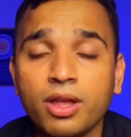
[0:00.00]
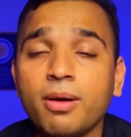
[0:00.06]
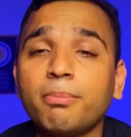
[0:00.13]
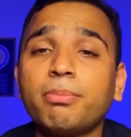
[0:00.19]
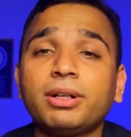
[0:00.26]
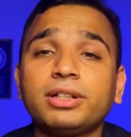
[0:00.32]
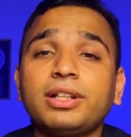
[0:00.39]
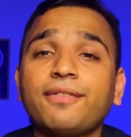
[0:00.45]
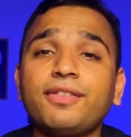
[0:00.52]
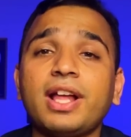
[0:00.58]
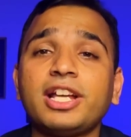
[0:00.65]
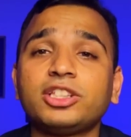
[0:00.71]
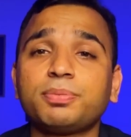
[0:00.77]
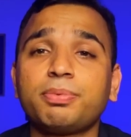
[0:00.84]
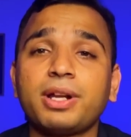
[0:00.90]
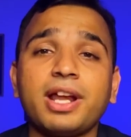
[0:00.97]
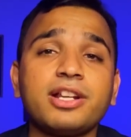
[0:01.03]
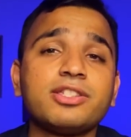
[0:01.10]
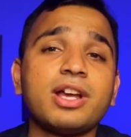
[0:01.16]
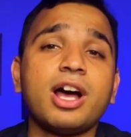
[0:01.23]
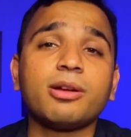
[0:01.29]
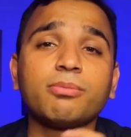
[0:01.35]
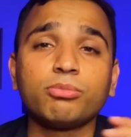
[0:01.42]
Butterfly spreads
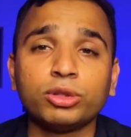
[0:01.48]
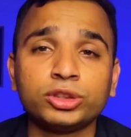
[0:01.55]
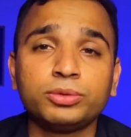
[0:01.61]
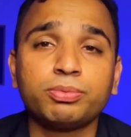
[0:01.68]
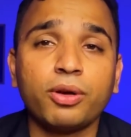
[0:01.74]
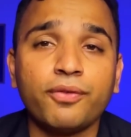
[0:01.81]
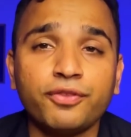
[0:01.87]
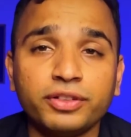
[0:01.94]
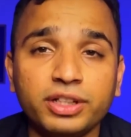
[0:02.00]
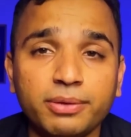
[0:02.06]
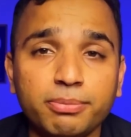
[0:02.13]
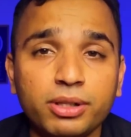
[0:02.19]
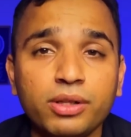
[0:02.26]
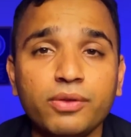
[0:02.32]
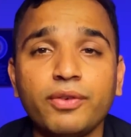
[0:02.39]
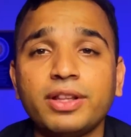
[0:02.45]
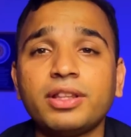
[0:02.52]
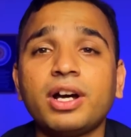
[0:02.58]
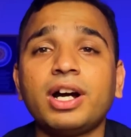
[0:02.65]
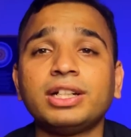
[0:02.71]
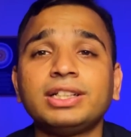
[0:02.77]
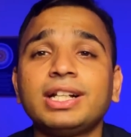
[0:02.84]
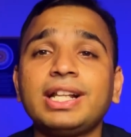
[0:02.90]
are most profitable when the
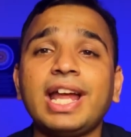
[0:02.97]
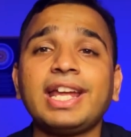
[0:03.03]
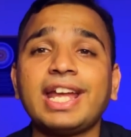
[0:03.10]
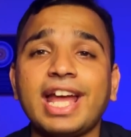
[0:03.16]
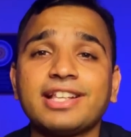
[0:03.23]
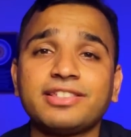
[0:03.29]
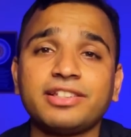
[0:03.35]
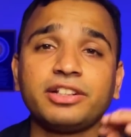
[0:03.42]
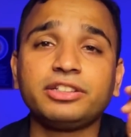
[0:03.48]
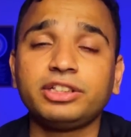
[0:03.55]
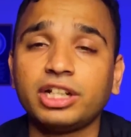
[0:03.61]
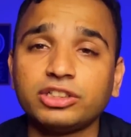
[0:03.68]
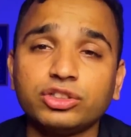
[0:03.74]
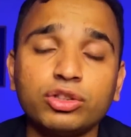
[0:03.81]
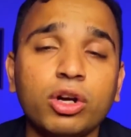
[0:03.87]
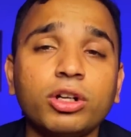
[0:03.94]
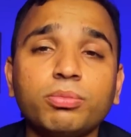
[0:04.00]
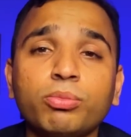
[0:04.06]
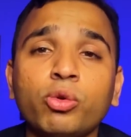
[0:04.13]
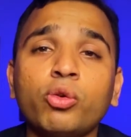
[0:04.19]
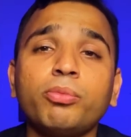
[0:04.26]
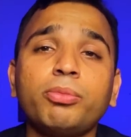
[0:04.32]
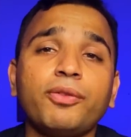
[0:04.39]
underlying asset does not
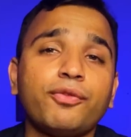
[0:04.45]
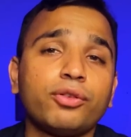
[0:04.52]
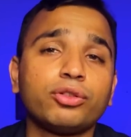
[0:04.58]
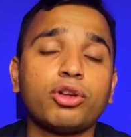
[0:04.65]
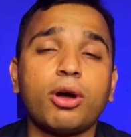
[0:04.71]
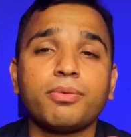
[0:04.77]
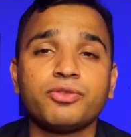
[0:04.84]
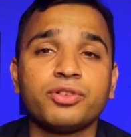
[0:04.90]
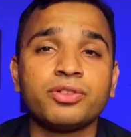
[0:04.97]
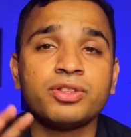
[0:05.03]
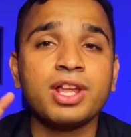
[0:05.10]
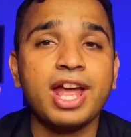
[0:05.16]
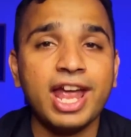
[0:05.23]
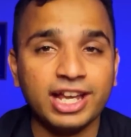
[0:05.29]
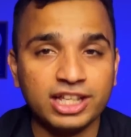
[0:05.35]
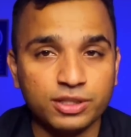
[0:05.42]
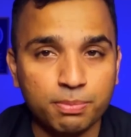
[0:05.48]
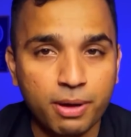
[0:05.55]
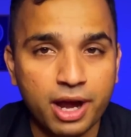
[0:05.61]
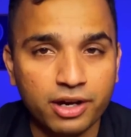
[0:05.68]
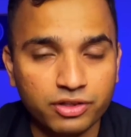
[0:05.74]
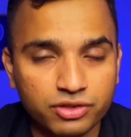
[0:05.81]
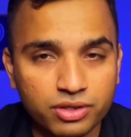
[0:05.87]
move before the option
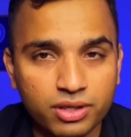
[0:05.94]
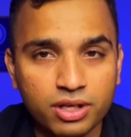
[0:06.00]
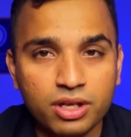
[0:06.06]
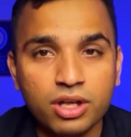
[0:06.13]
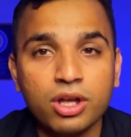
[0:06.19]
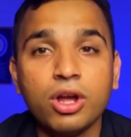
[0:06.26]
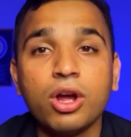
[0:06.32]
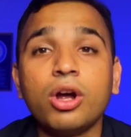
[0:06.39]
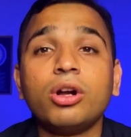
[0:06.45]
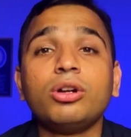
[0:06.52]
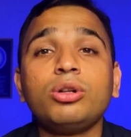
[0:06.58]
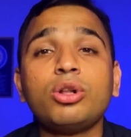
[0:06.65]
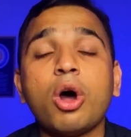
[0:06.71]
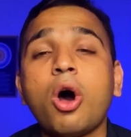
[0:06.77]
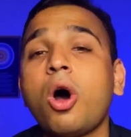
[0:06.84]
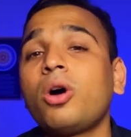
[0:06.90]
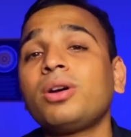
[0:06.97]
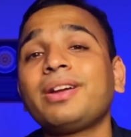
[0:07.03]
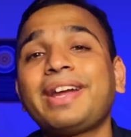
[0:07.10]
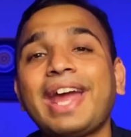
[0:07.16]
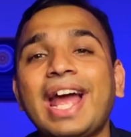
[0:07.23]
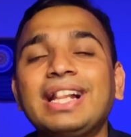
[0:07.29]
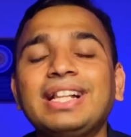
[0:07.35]
expires. Long
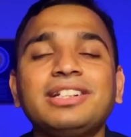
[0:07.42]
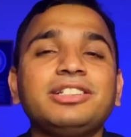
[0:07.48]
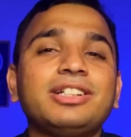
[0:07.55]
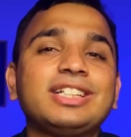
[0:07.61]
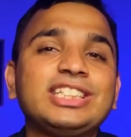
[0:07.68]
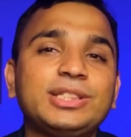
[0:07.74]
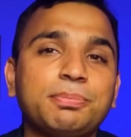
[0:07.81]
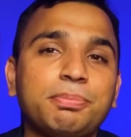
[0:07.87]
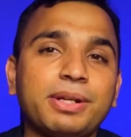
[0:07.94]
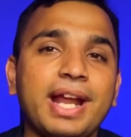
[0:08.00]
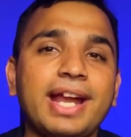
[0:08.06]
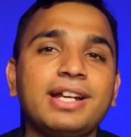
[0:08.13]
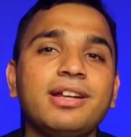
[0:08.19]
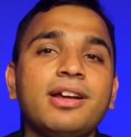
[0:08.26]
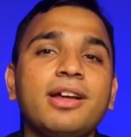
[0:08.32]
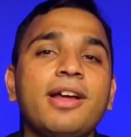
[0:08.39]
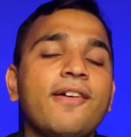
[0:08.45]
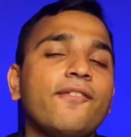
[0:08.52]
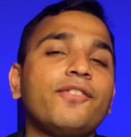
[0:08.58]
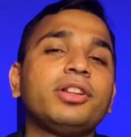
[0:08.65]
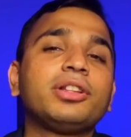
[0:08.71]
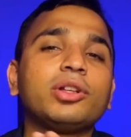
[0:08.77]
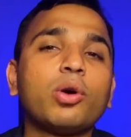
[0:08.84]
calendar spread
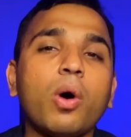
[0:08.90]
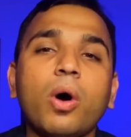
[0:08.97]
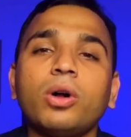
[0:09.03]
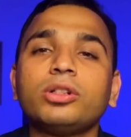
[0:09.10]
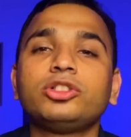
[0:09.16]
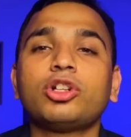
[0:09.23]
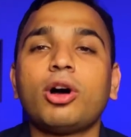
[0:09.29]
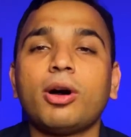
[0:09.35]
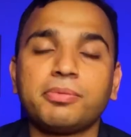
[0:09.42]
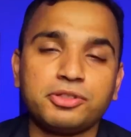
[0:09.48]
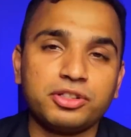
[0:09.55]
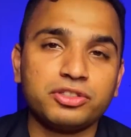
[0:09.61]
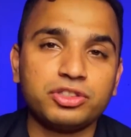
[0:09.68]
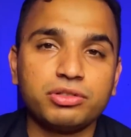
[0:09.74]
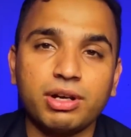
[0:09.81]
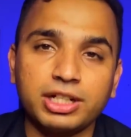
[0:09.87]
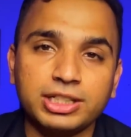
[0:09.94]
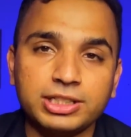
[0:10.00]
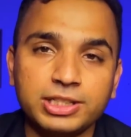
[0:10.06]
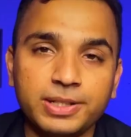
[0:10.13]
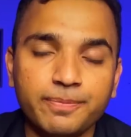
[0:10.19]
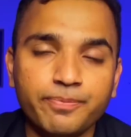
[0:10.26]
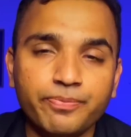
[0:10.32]
with calls option
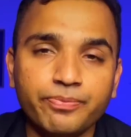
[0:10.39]
strategy.